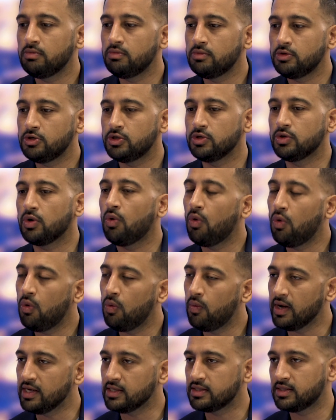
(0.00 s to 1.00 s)
should
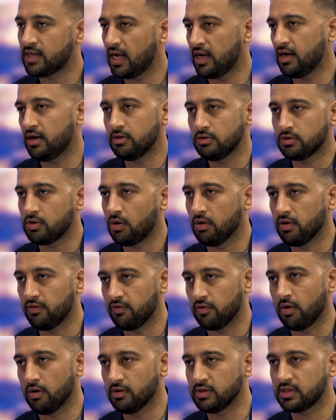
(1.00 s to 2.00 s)
always take control of
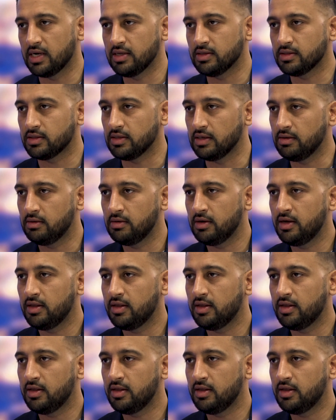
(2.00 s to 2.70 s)
your own tenancy.